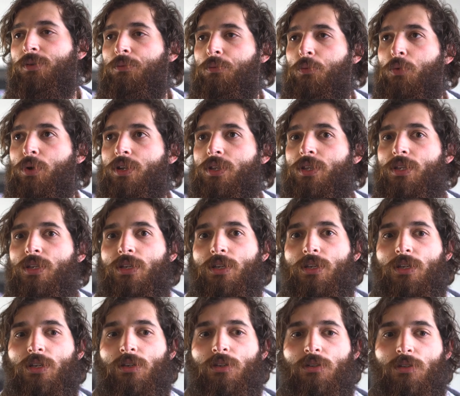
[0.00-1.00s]
One of
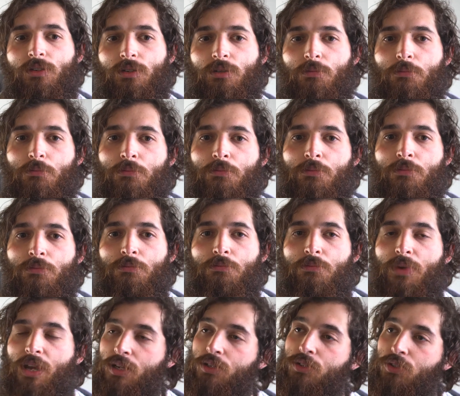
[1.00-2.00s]
the
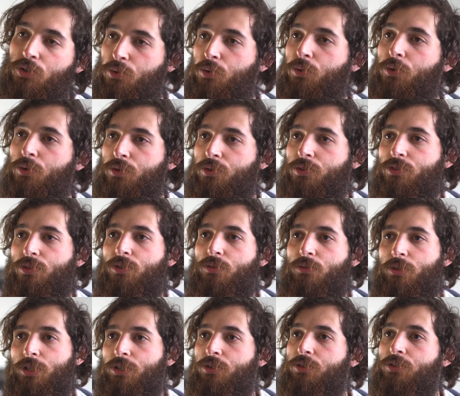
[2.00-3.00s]
main tools
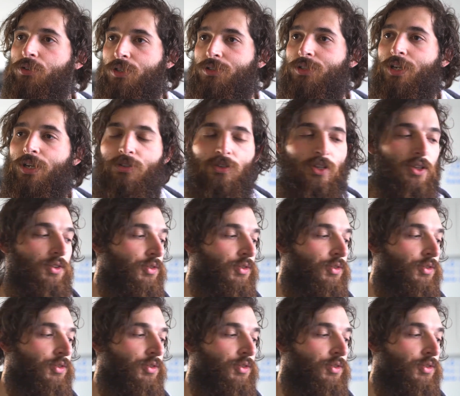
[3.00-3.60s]
we use to test that